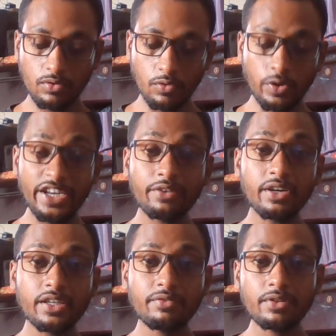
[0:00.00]
when you
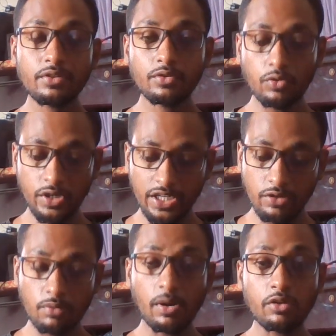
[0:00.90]

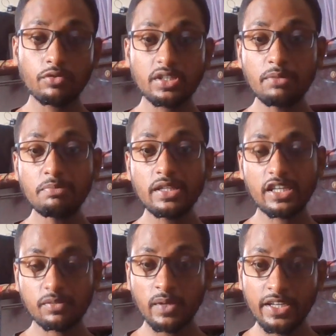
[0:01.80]
are about to give me the
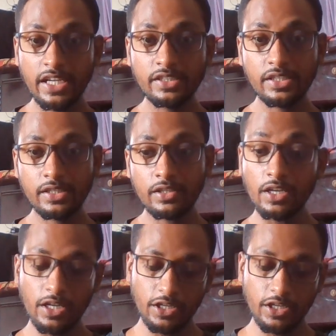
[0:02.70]
explanation,